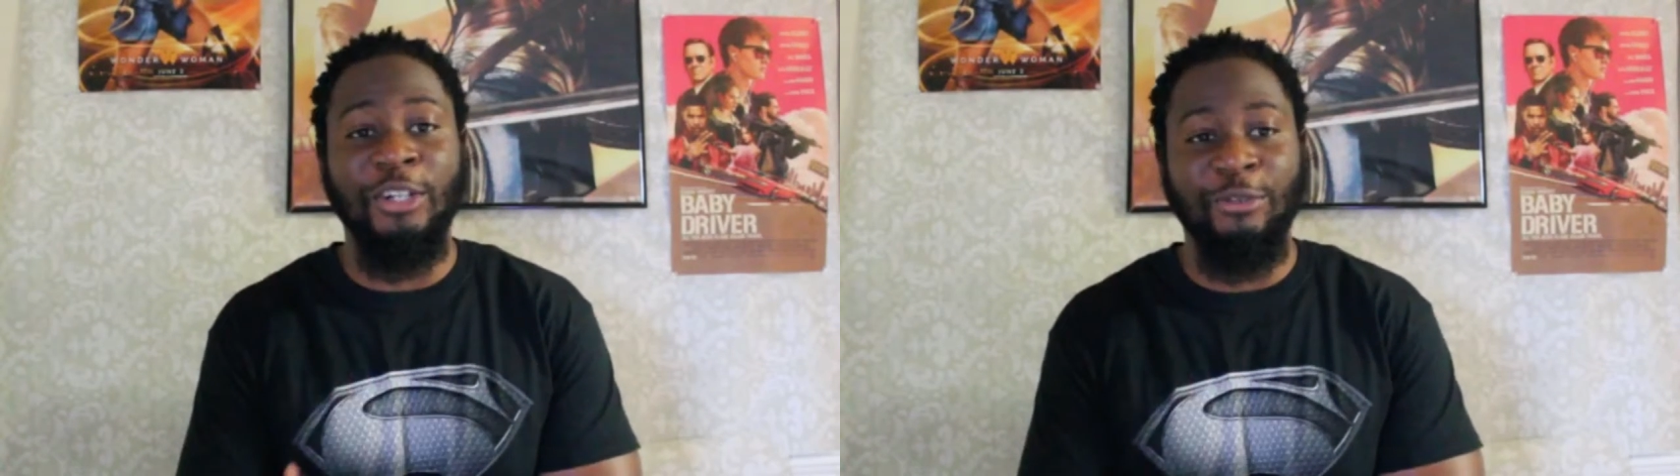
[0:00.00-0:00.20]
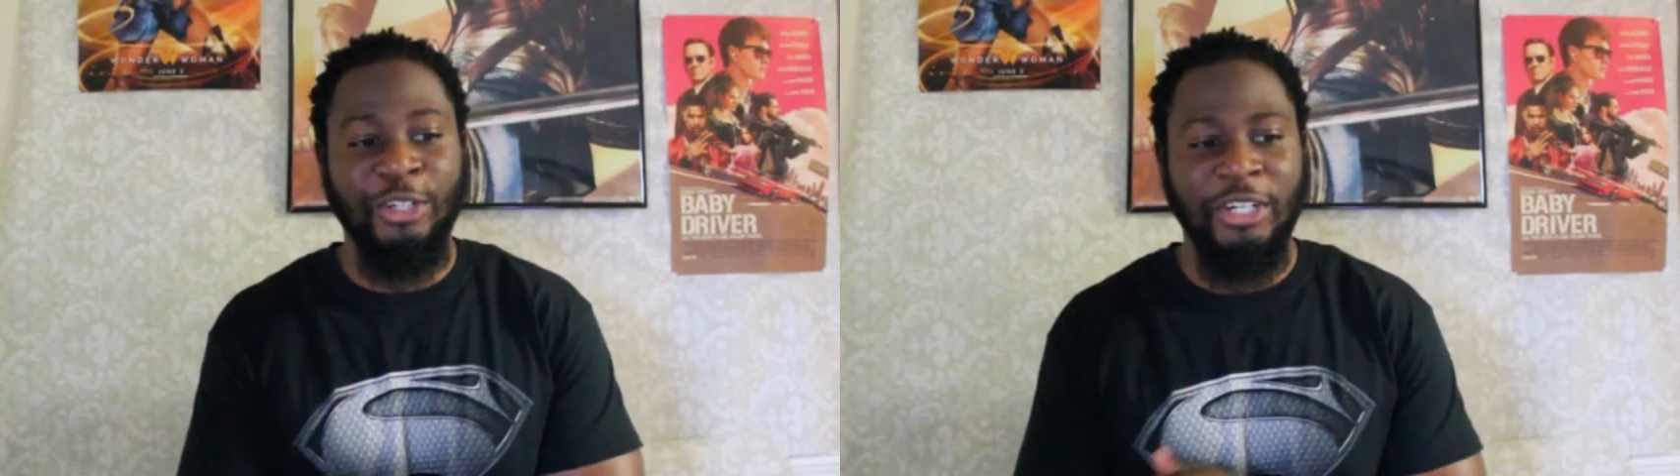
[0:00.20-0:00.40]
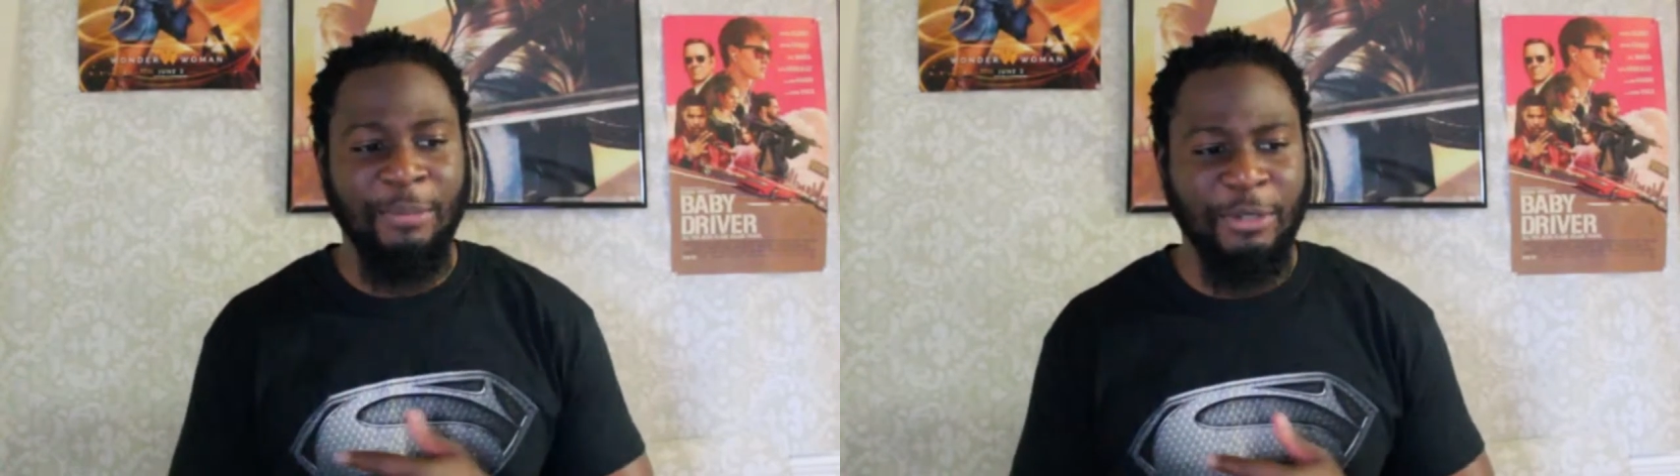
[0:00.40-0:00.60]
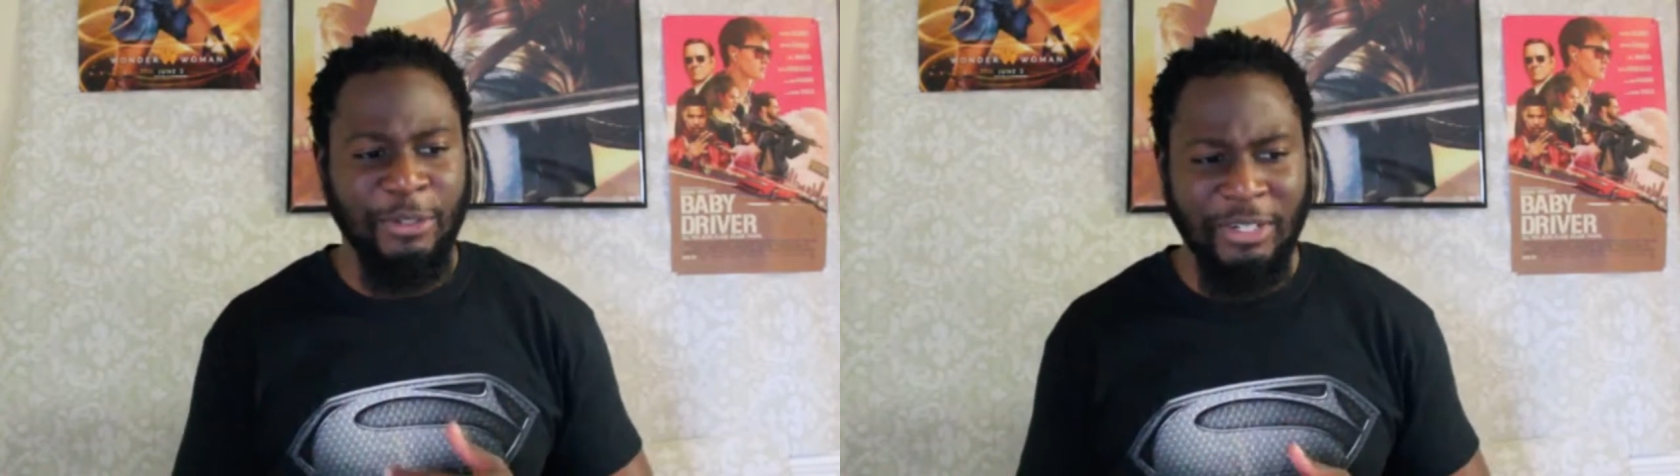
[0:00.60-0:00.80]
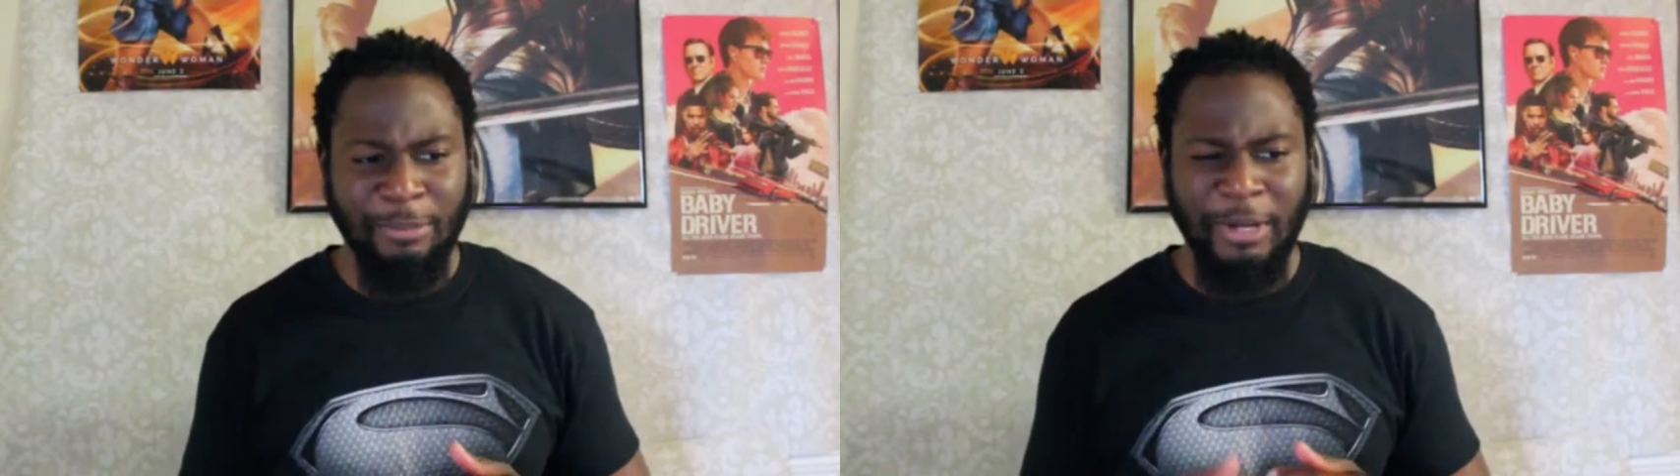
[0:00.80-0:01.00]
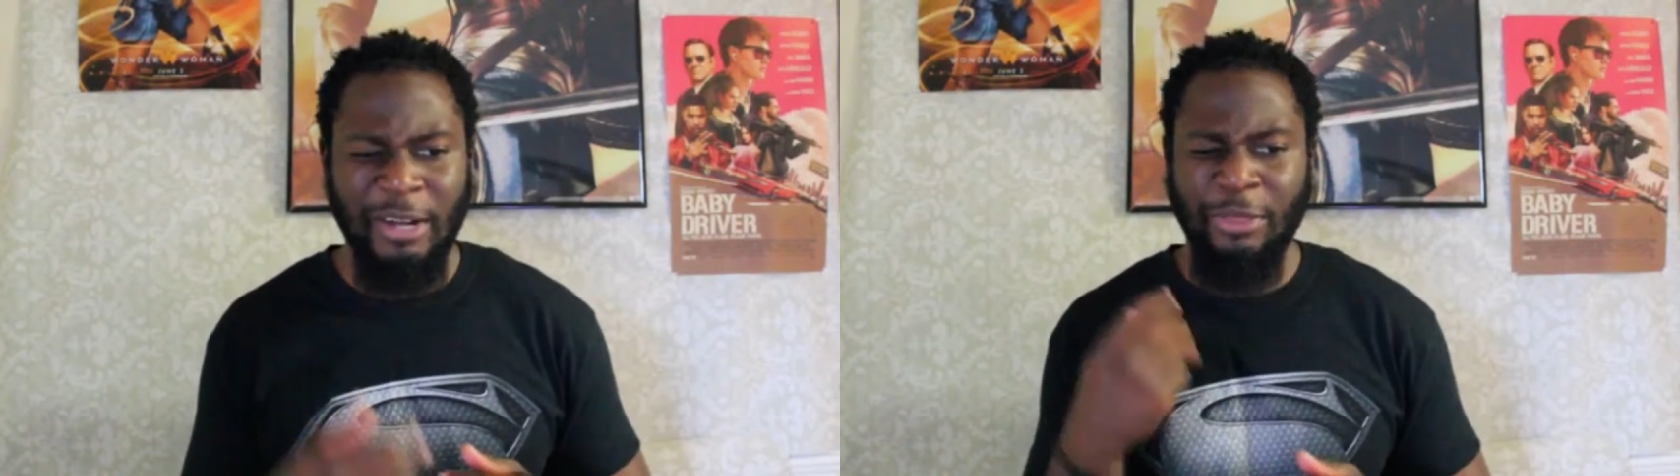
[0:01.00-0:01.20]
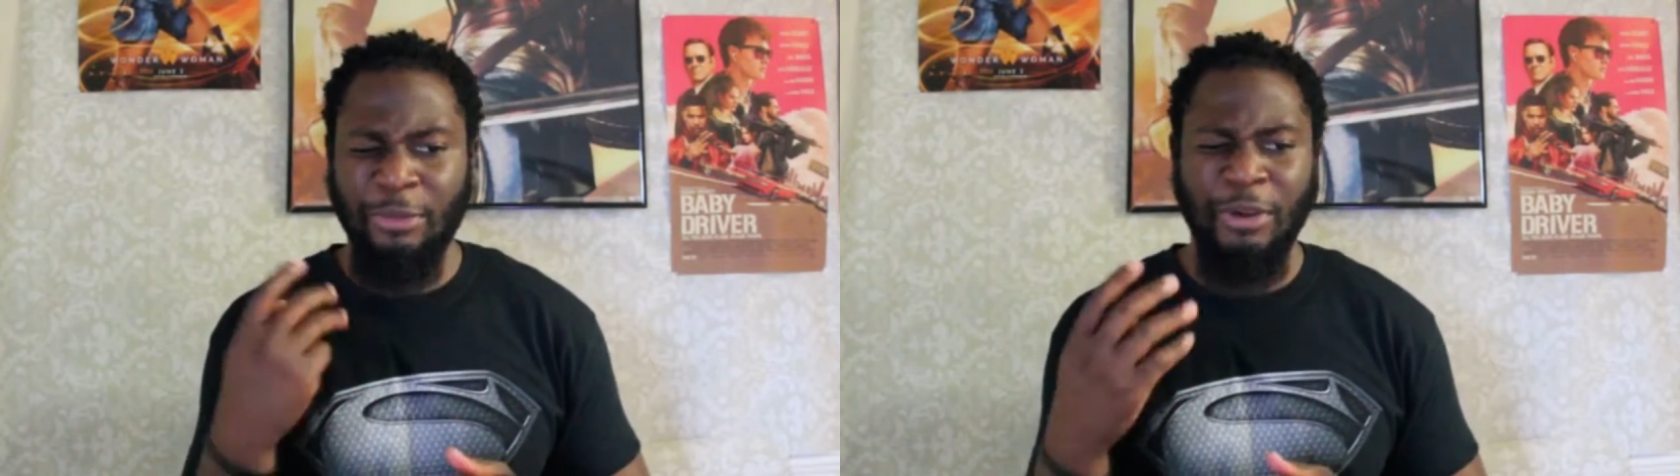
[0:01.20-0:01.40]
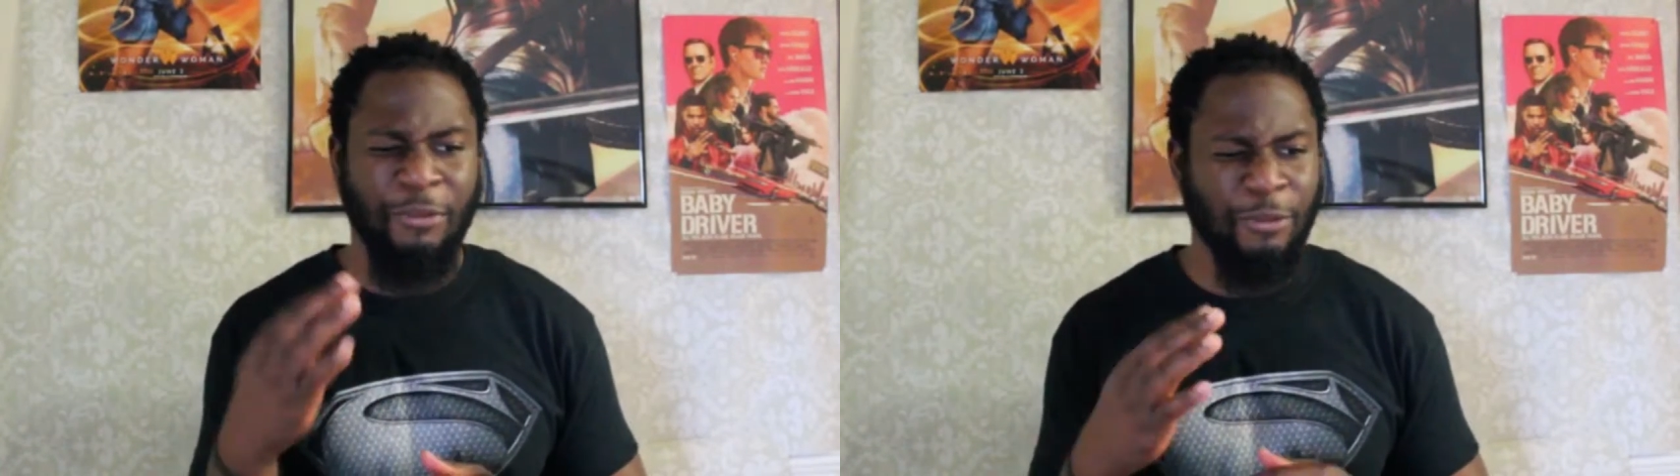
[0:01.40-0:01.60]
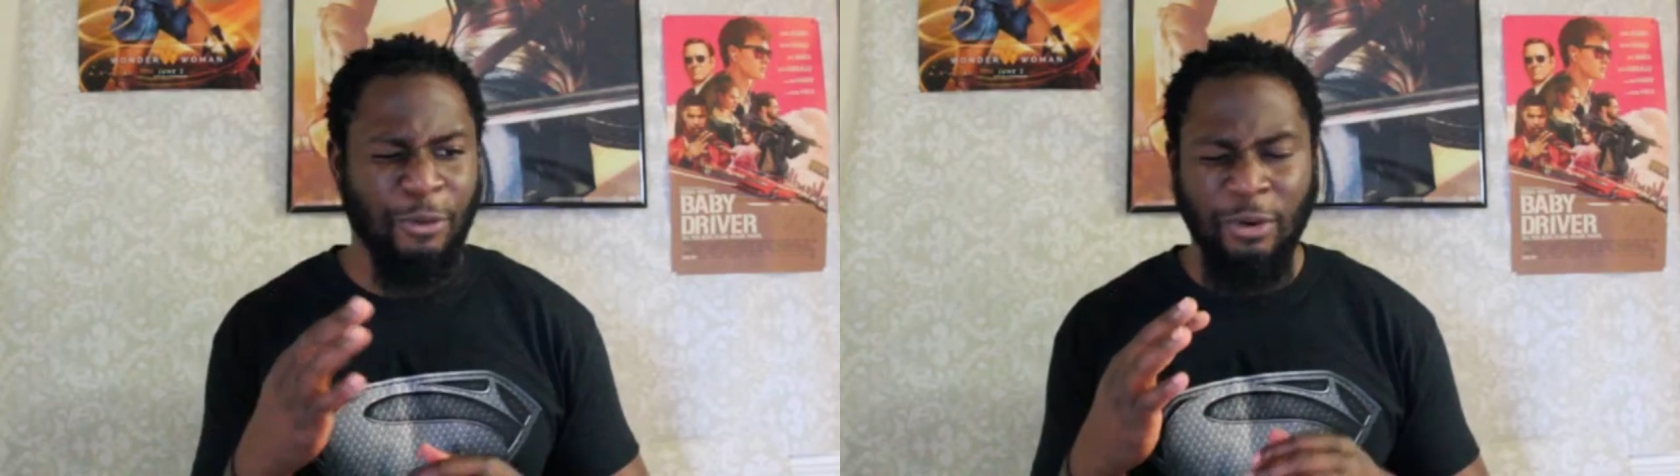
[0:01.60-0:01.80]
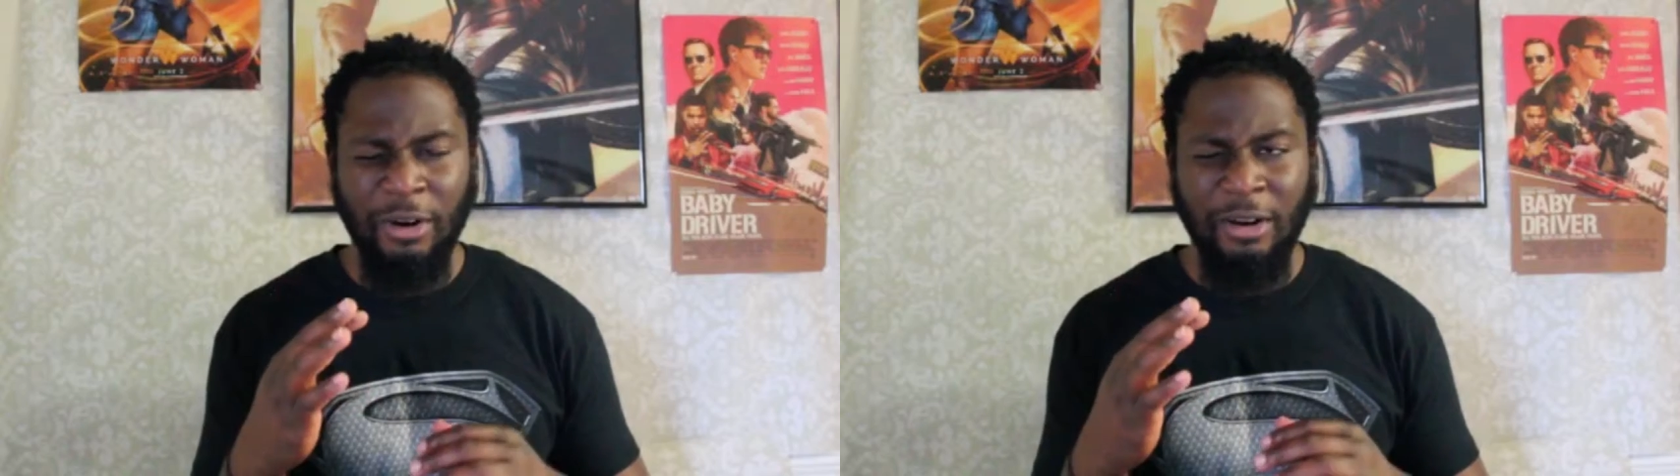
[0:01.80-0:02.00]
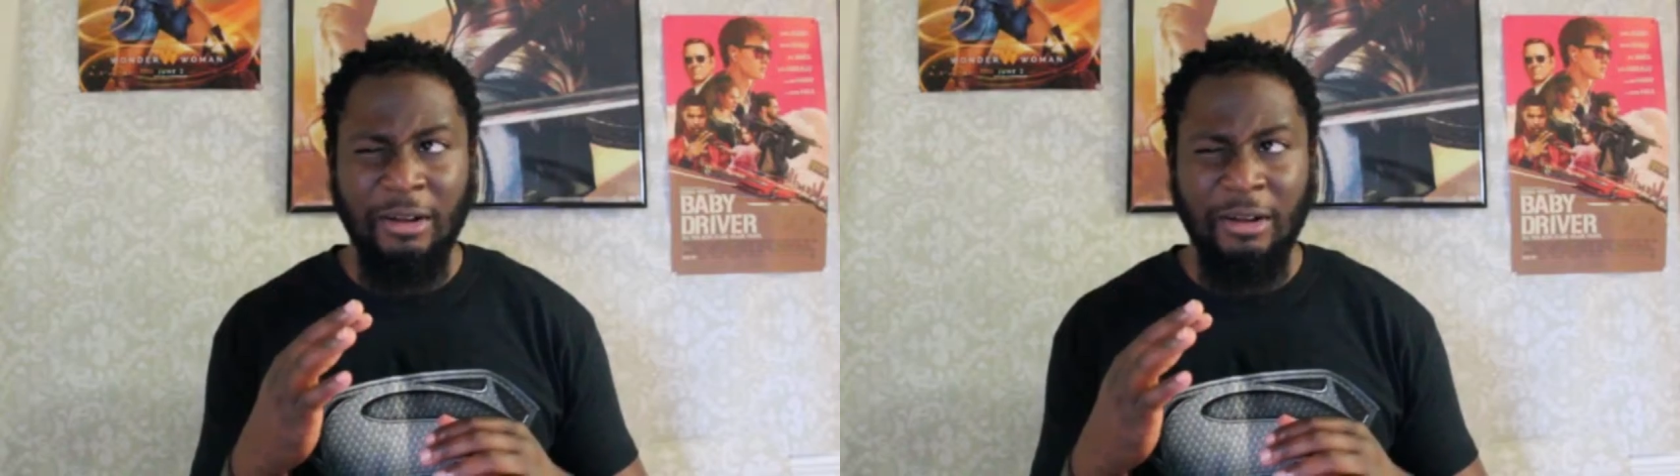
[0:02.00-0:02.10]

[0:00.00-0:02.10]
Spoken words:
reunion episode is about 3 or 4,